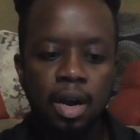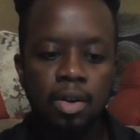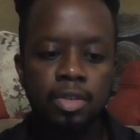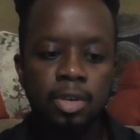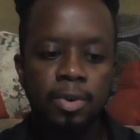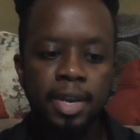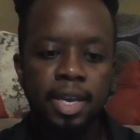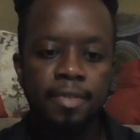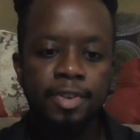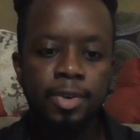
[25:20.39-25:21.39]
Also, it
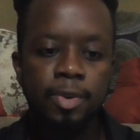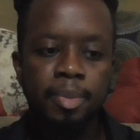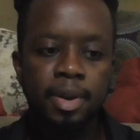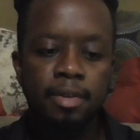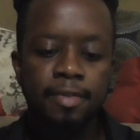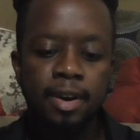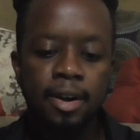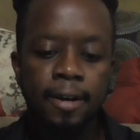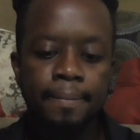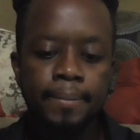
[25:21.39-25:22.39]
gives you a bit of
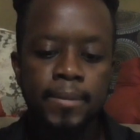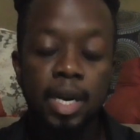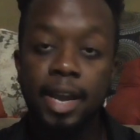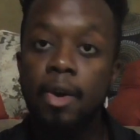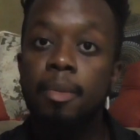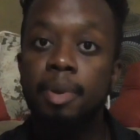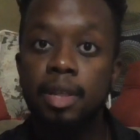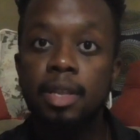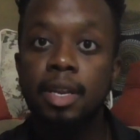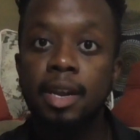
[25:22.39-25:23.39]
uh,
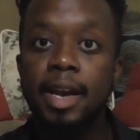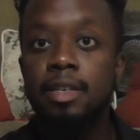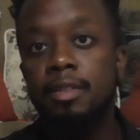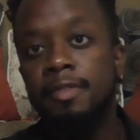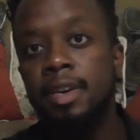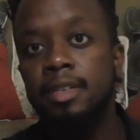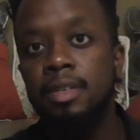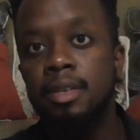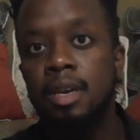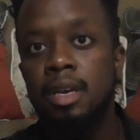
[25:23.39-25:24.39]
accountability to actually finish
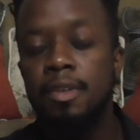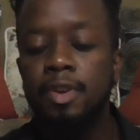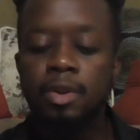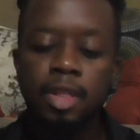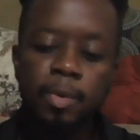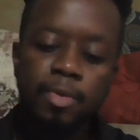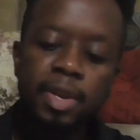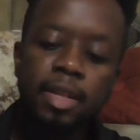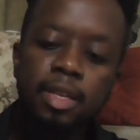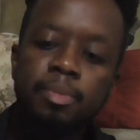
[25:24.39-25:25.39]
it. If you know that we're
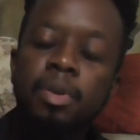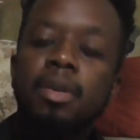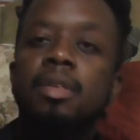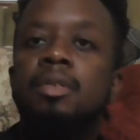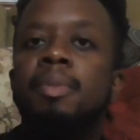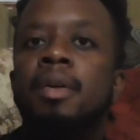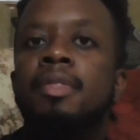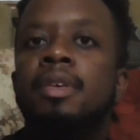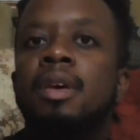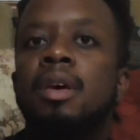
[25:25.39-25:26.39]
reading this book this
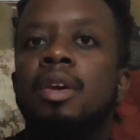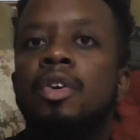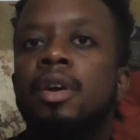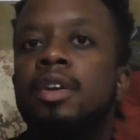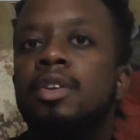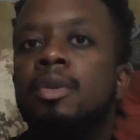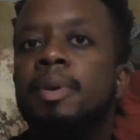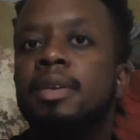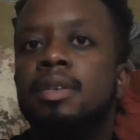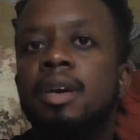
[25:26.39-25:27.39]
month, you're going to do your
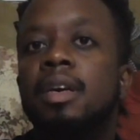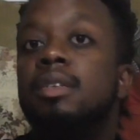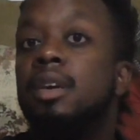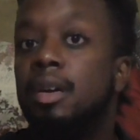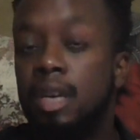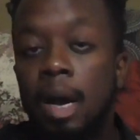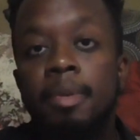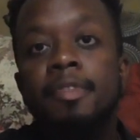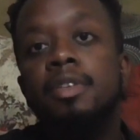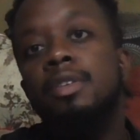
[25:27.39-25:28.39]
best to kind of stay on top
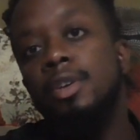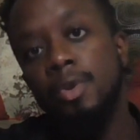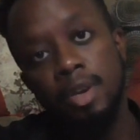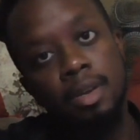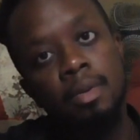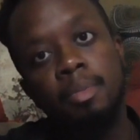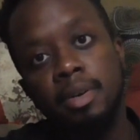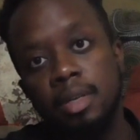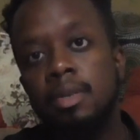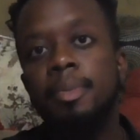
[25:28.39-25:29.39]
of it so you can
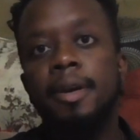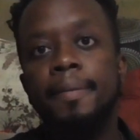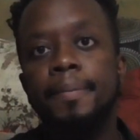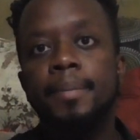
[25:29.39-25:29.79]
participate.